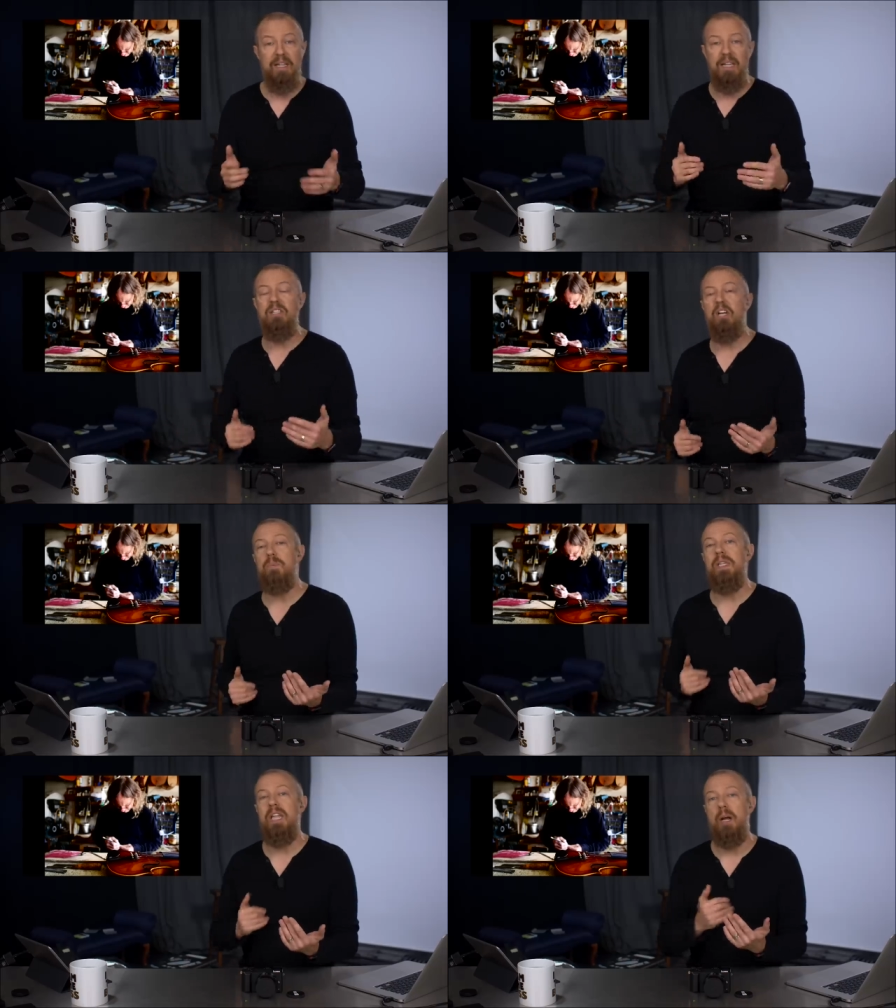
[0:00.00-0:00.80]
that does
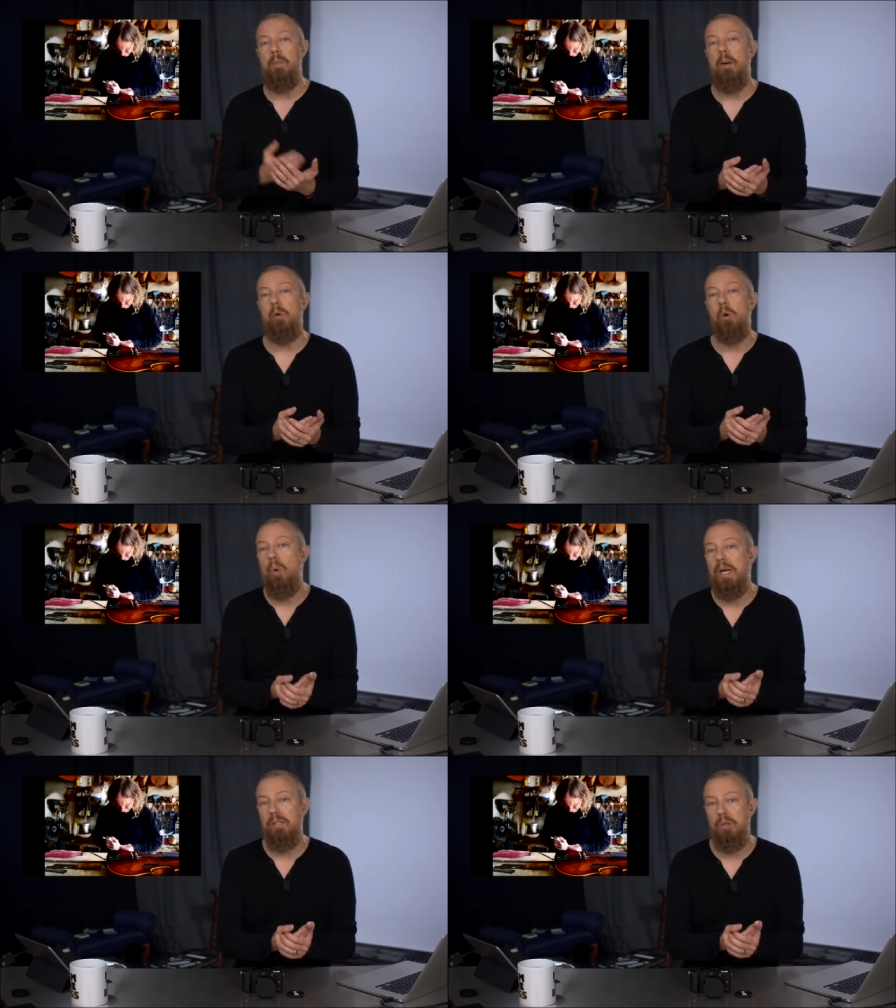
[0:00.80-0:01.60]
mean that I'm up
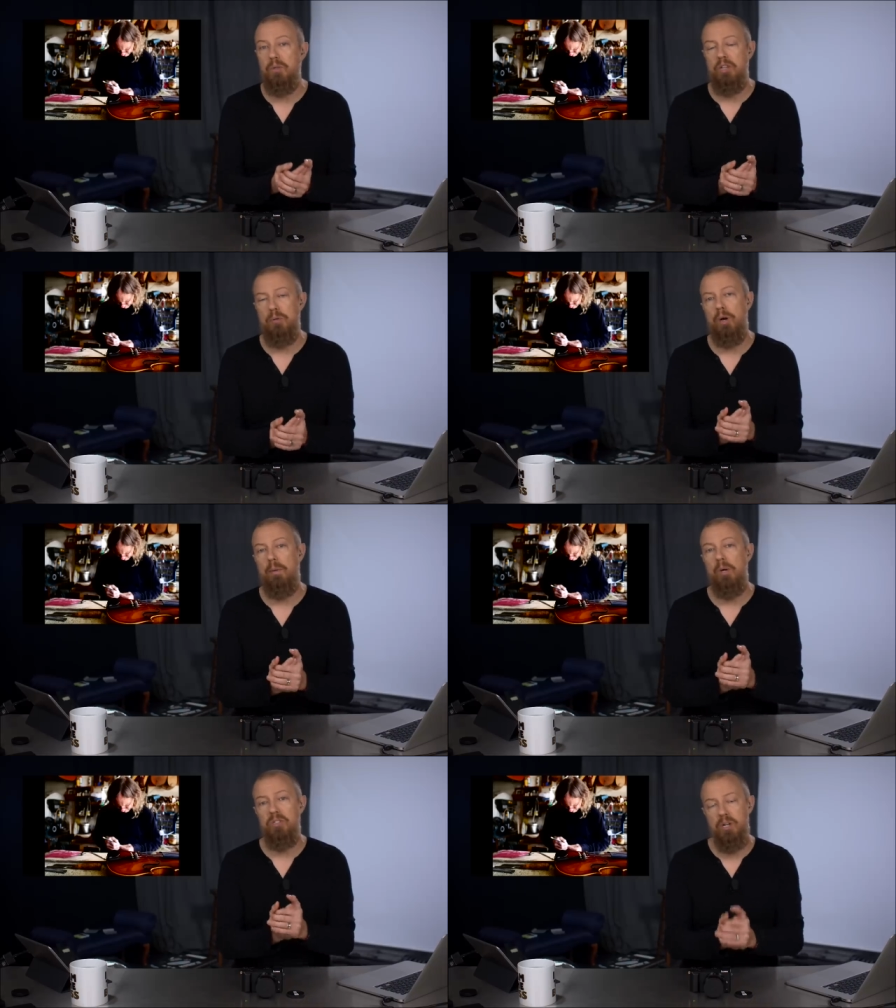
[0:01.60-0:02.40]
quite close to the
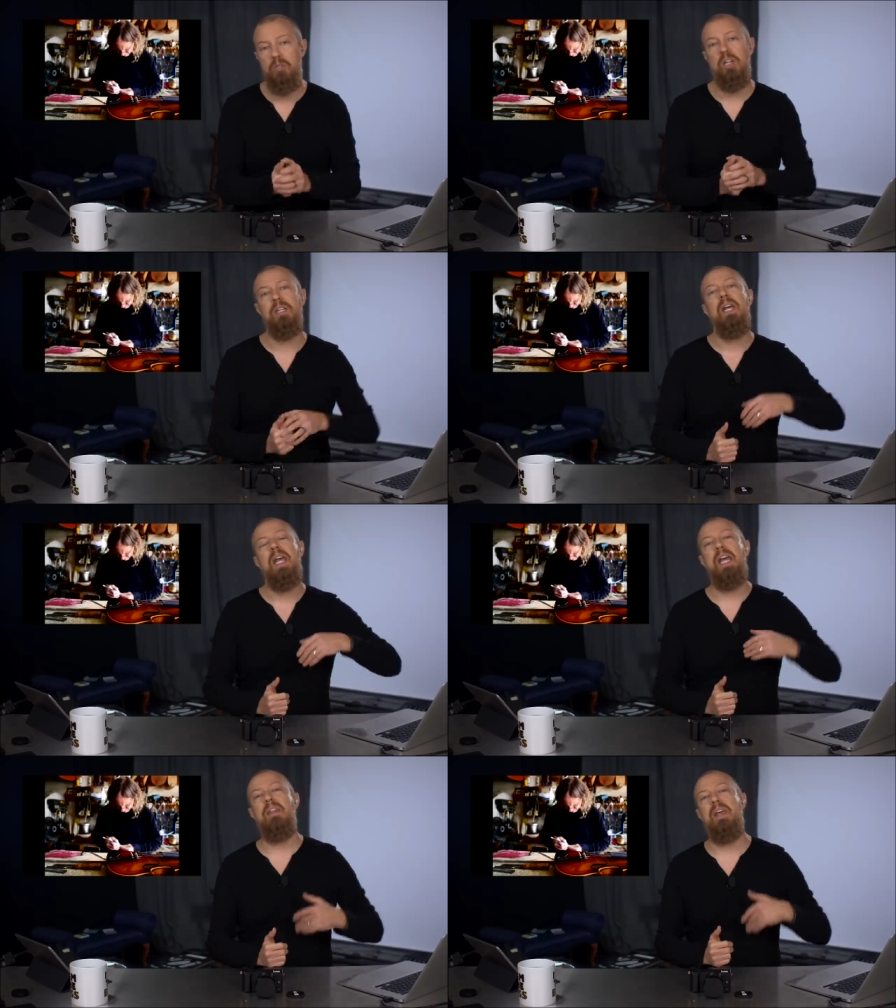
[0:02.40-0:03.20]
primary subject
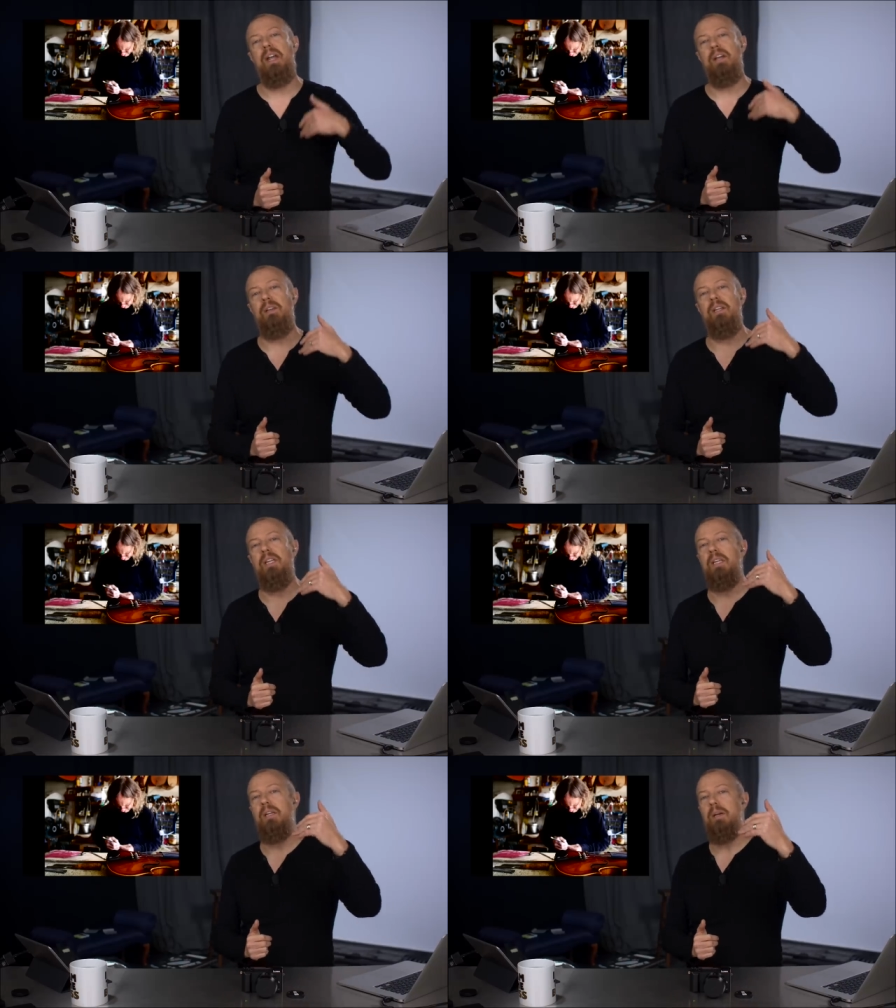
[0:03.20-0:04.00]
and then
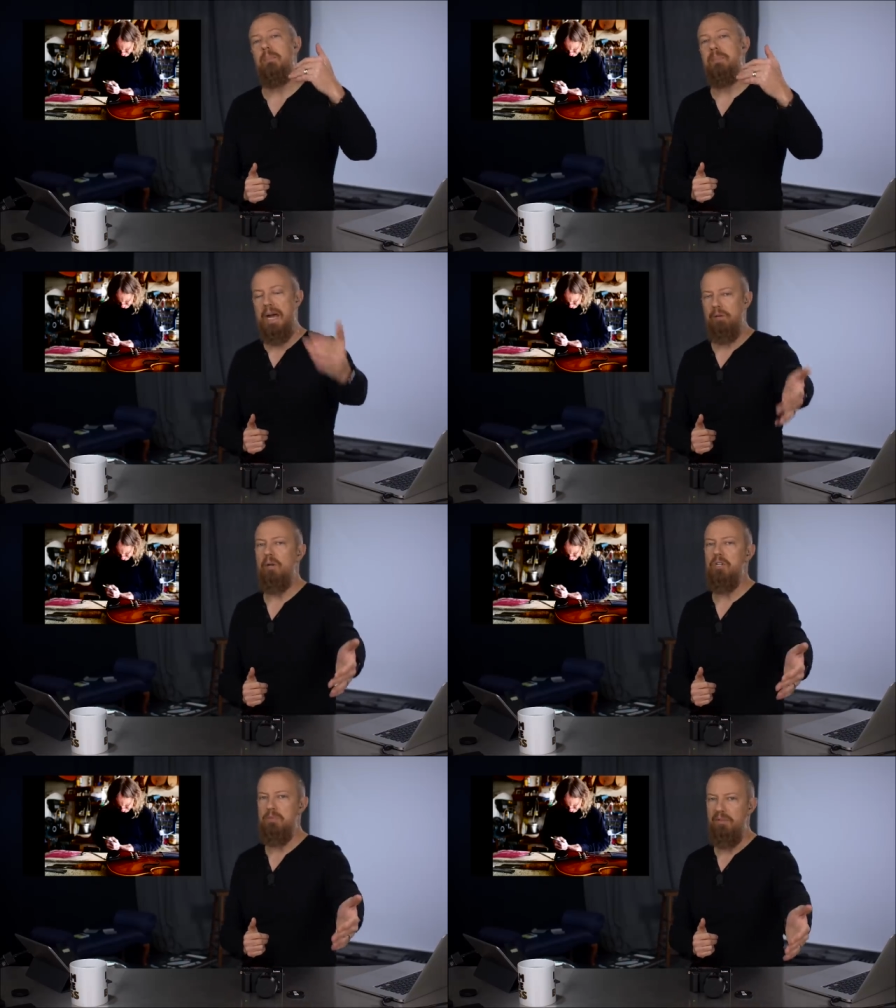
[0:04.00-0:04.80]
the
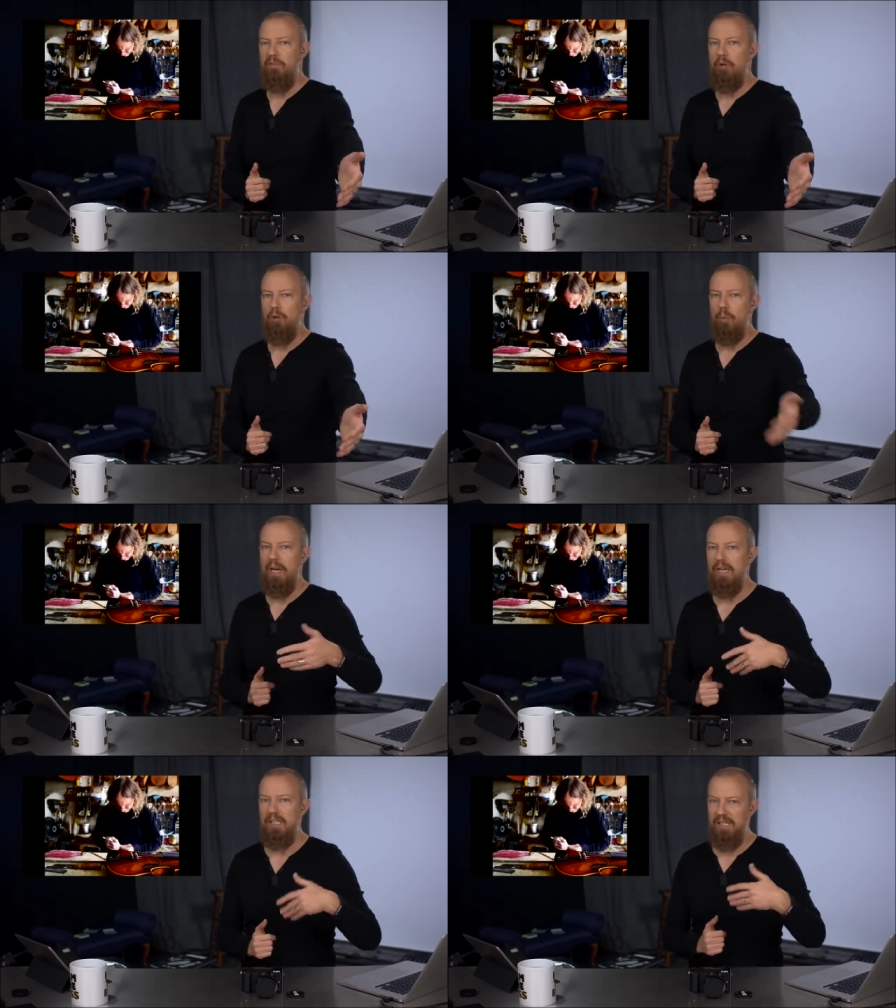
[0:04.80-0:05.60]
background is a bit farther
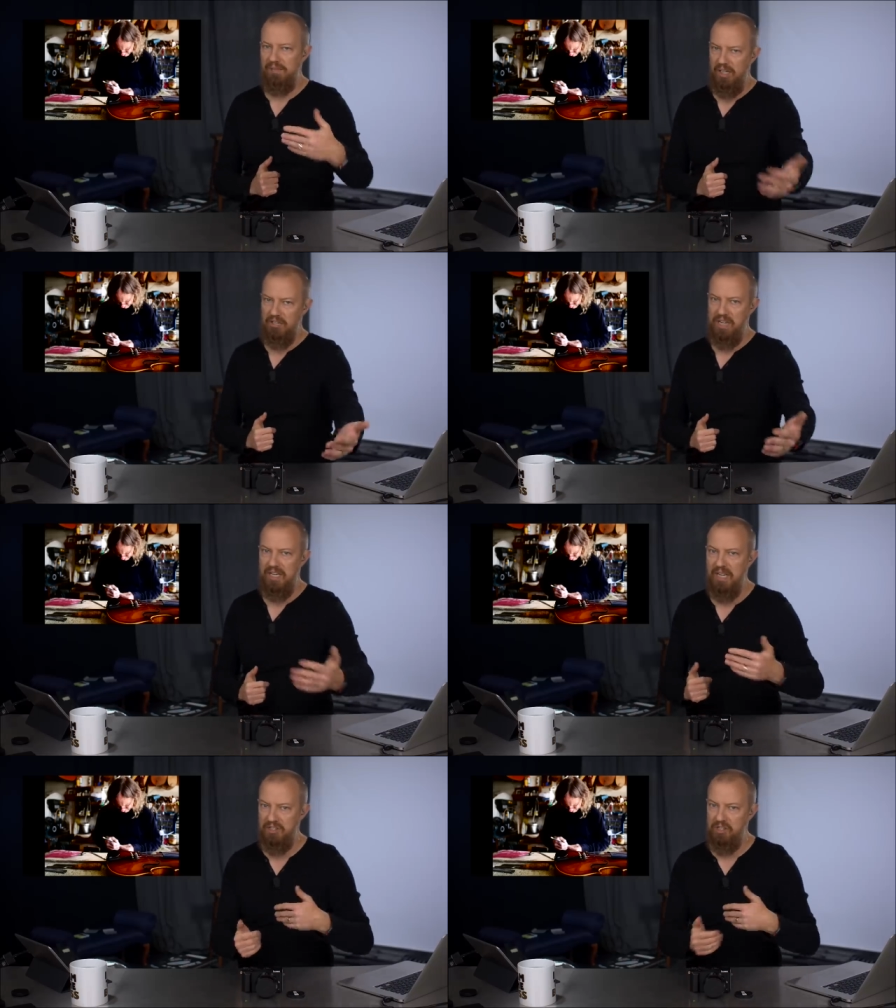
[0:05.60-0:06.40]
away, giving us that
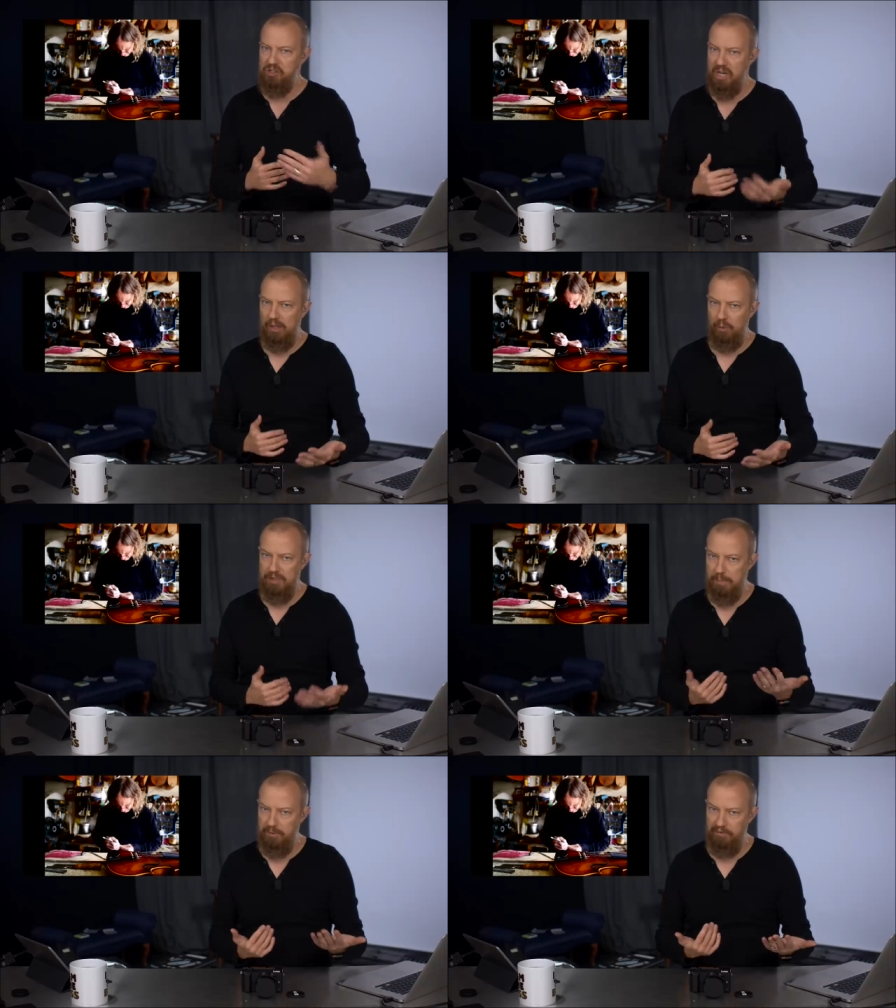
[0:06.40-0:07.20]
nice shallower
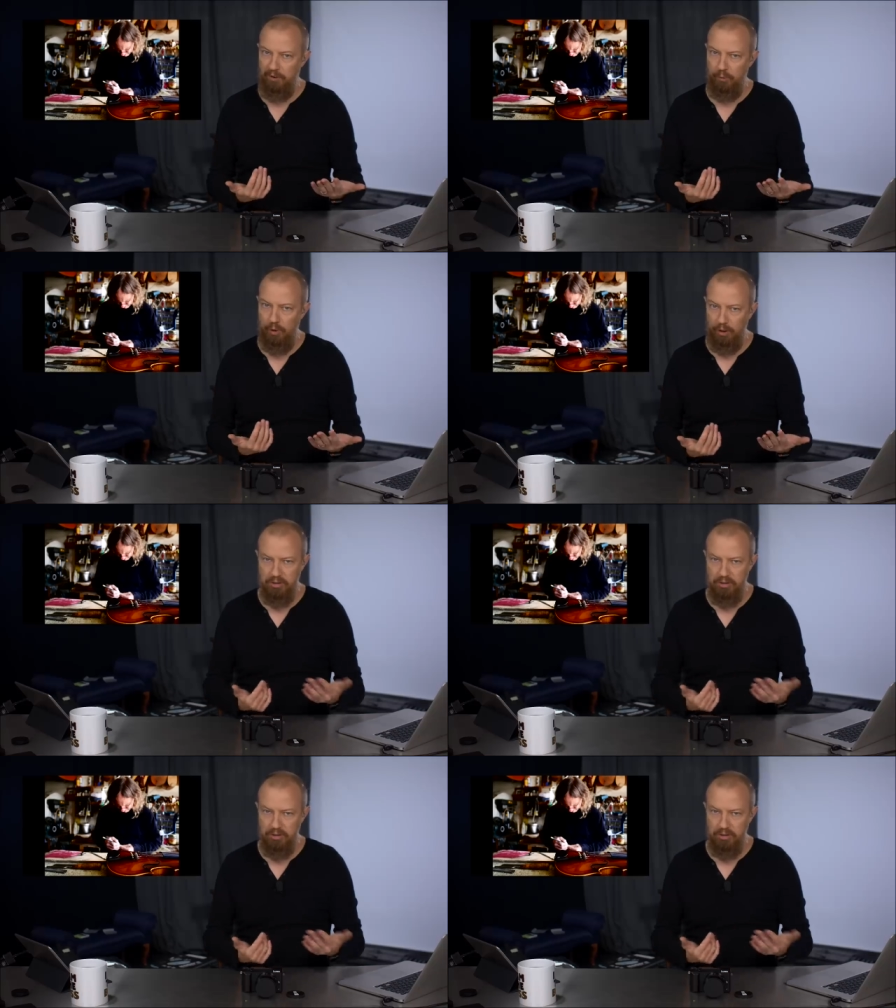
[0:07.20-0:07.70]
depth of field look.